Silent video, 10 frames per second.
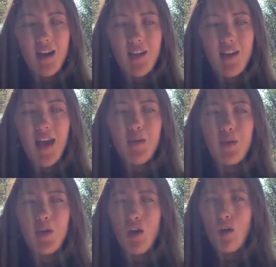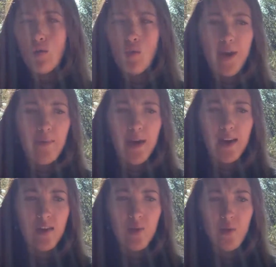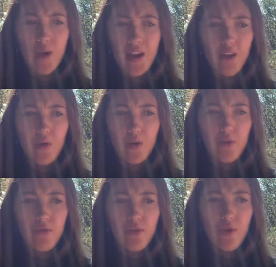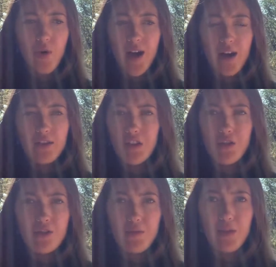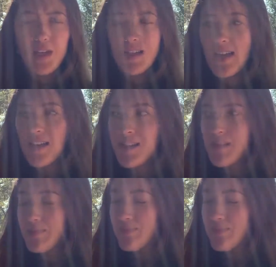they had me go wait back in the waiting room for a while to do some blood tests.